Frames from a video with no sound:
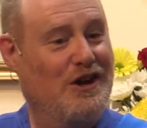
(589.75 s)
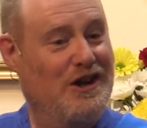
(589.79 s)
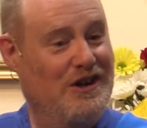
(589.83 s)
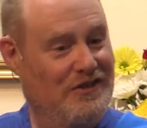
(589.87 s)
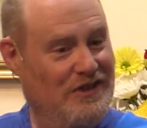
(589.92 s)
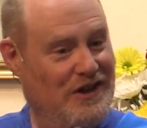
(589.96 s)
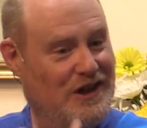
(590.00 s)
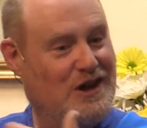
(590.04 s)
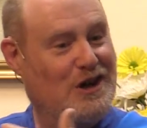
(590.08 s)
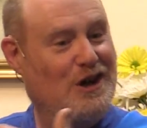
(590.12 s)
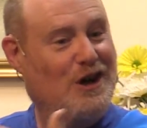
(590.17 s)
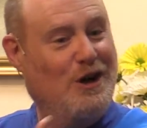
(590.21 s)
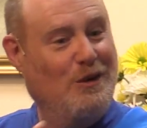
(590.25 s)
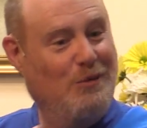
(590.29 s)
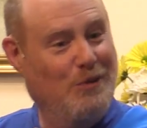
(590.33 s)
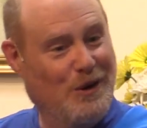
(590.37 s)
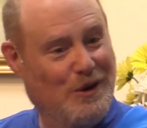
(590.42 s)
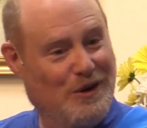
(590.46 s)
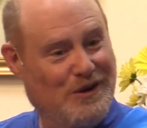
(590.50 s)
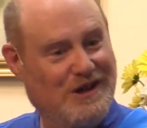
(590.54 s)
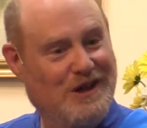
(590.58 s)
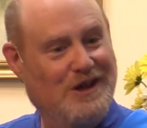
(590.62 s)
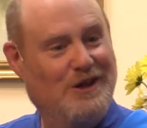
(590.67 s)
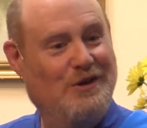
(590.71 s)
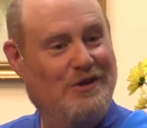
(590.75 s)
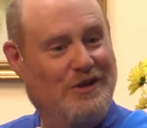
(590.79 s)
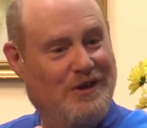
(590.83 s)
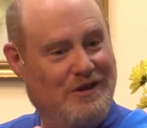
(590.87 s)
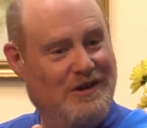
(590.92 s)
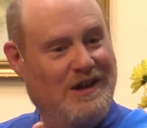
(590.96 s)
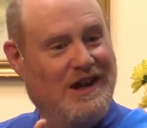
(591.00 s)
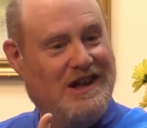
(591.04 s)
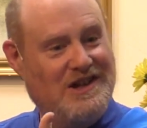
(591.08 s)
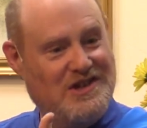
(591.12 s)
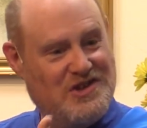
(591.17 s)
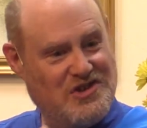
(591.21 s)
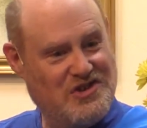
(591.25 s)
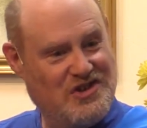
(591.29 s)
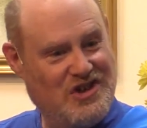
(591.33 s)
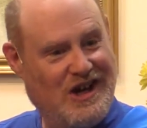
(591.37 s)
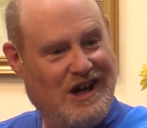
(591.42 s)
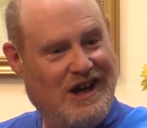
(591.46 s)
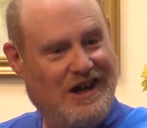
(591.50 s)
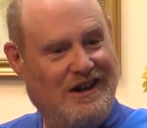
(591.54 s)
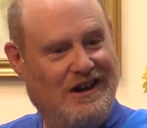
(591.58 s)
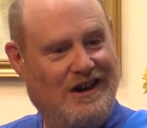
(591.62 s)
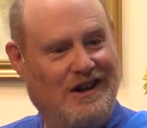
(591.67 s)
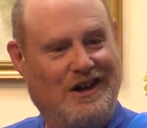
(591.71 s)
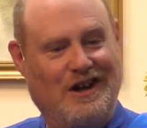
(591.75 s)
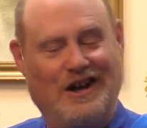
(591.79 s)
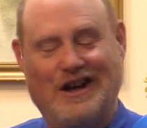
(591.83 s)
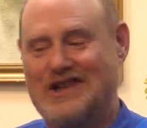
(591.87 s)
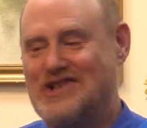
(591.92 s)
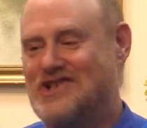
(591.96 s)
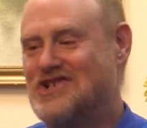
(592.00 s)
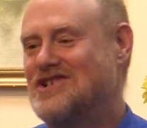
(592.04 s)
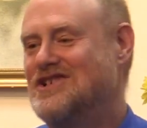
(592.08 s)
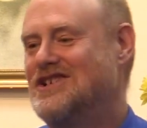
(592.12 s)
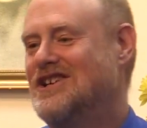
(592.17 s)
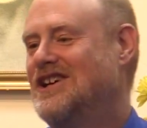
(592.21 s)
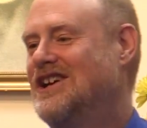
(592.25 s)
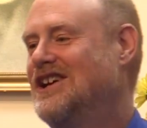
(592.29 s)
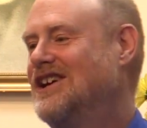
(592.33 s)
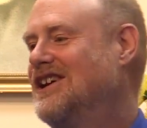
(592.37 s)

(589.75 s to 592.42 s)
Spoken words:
in the cupboard, the nice china hutch,